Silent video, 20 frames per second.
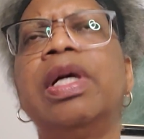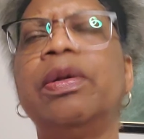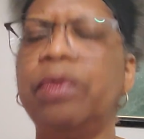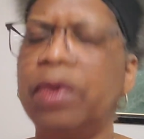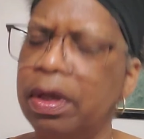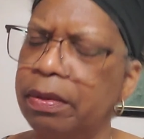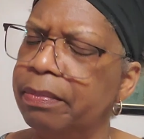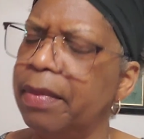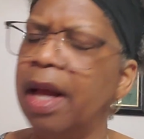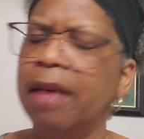
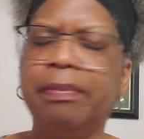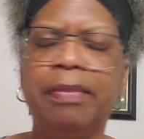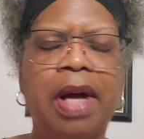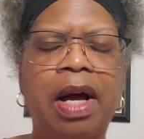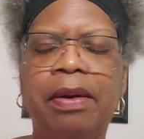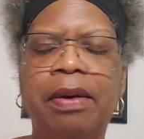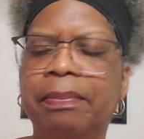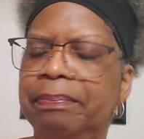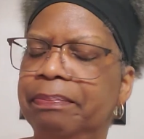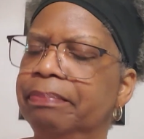well,
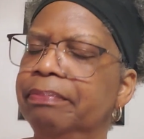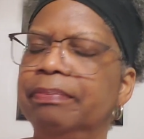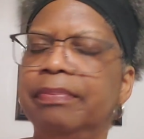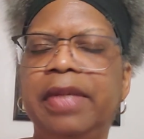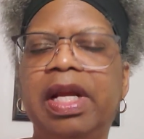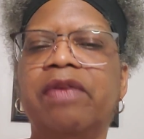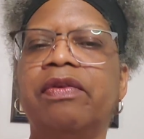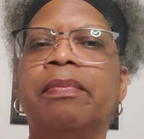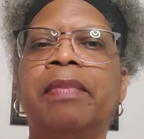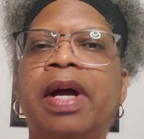I'll
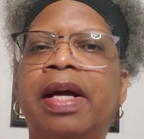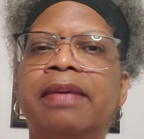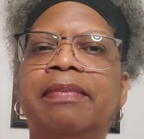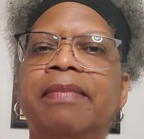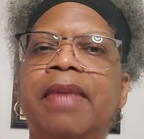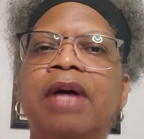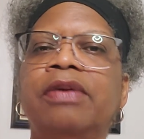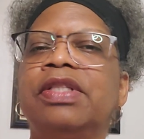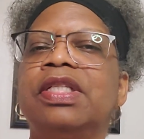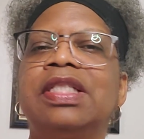never mind.
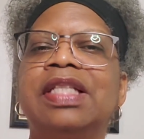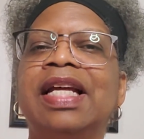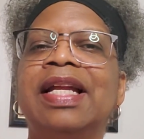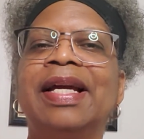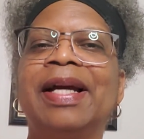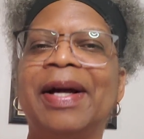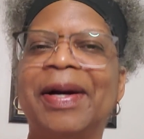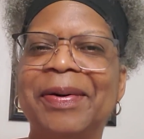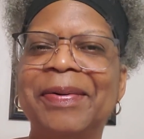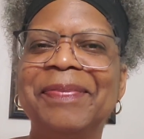I'll just let
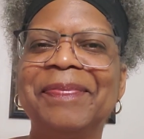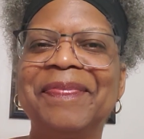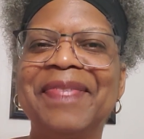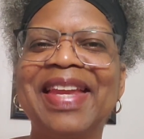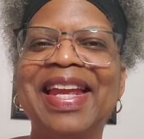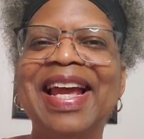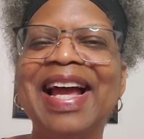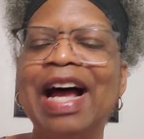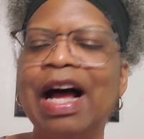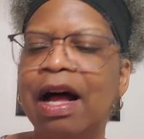it go.
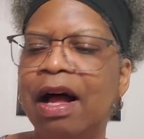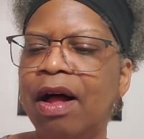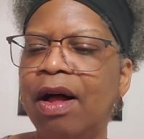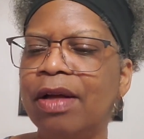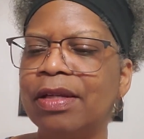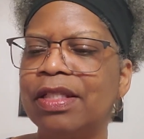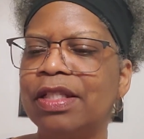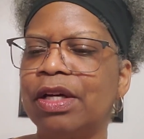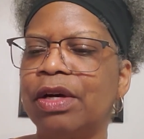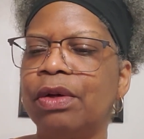
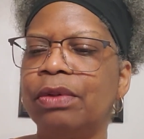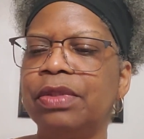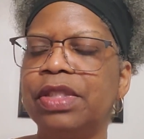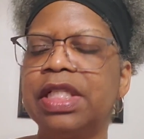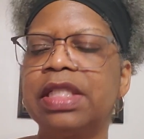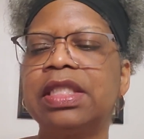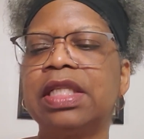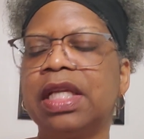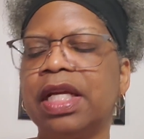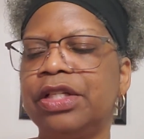Also,
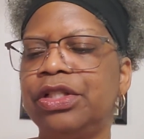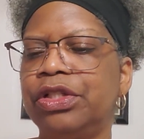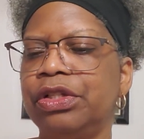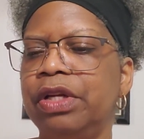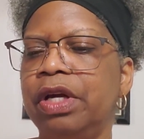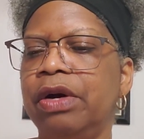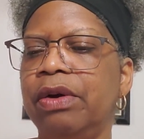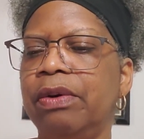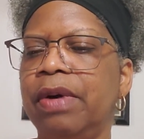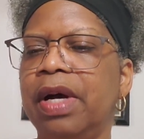just to let you
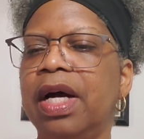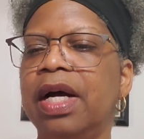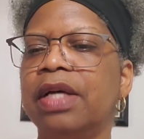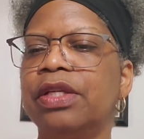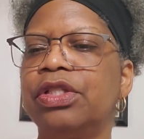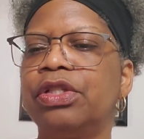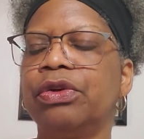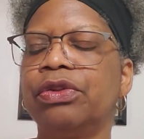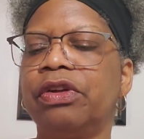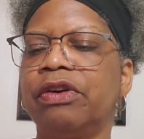know,
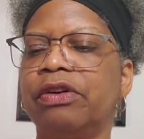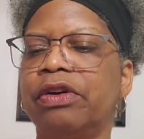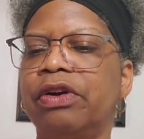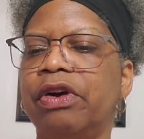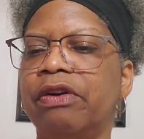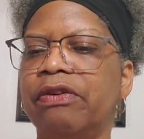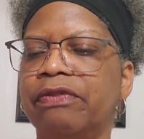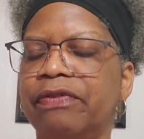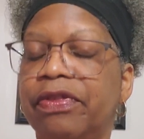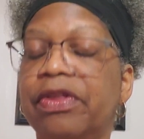so
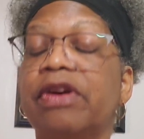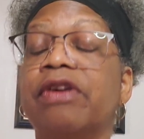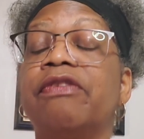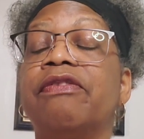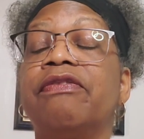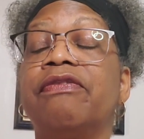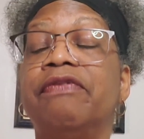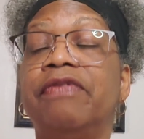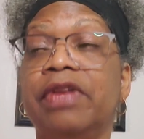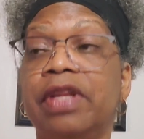
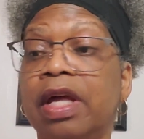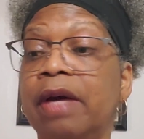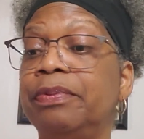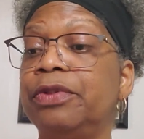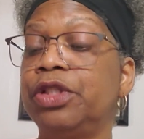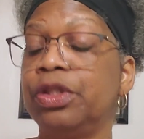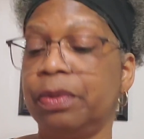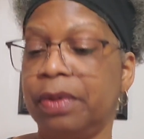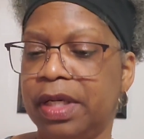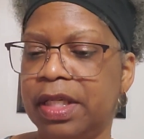the
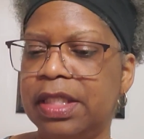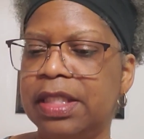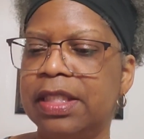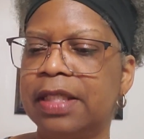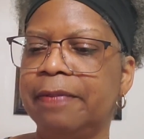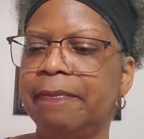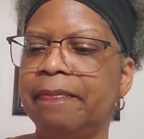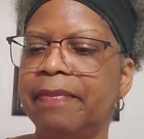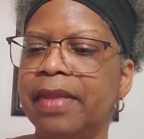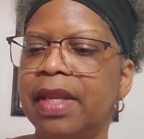
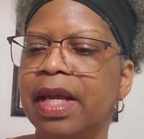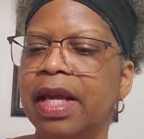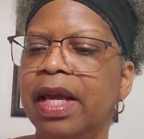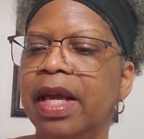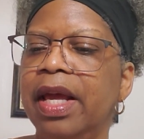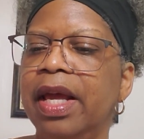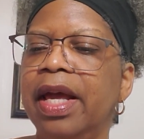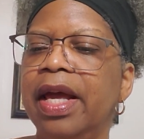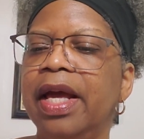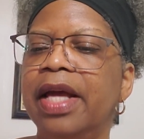voluptuous
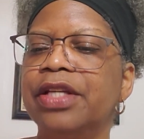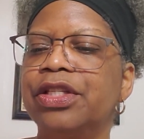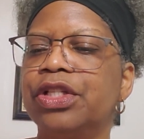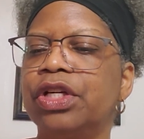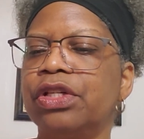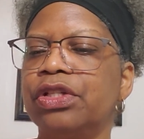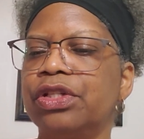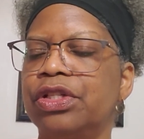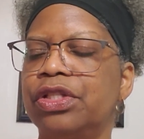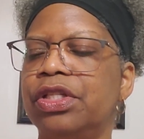is
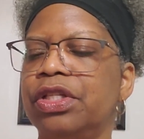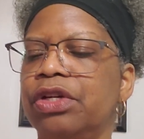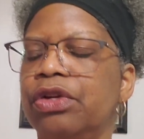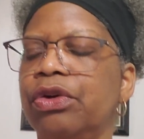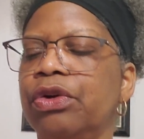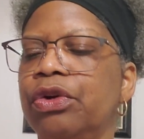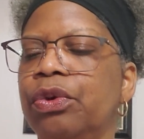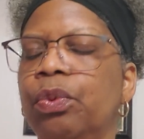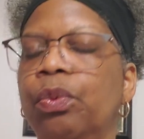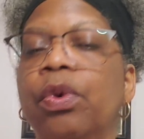
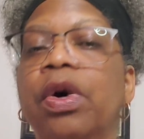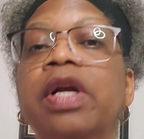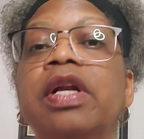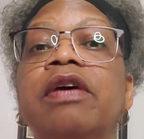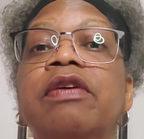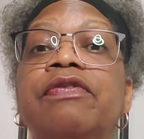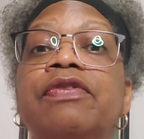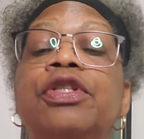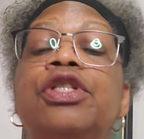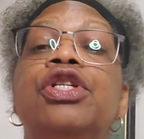considered one
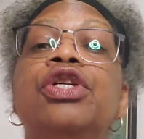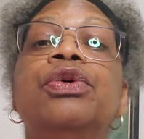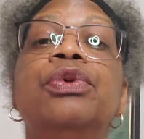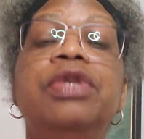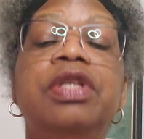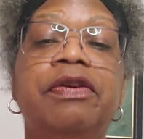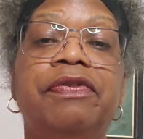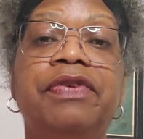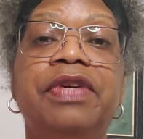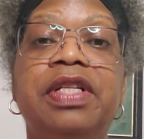of 2
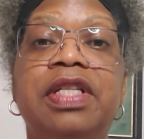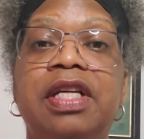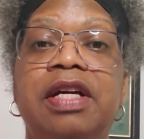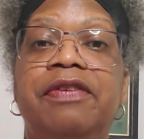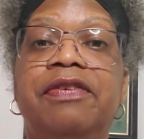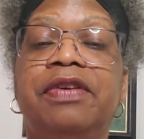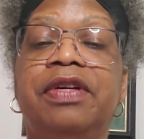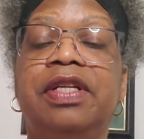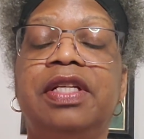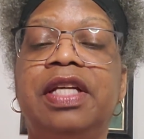
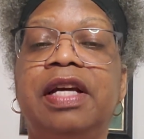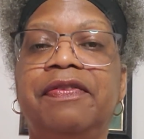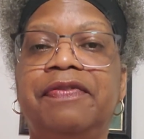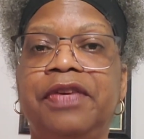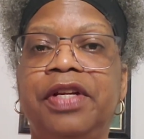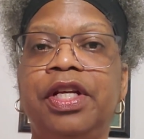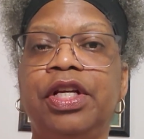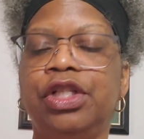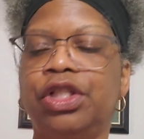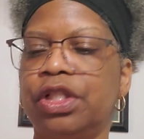different
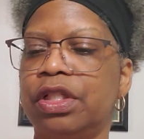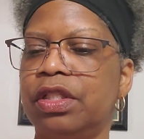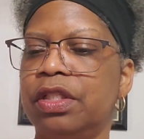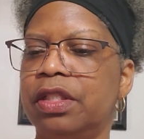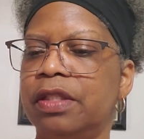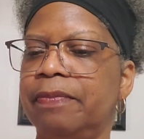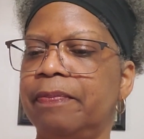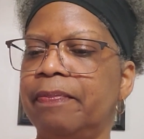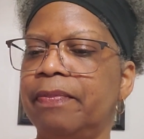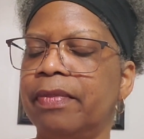
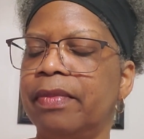definitions.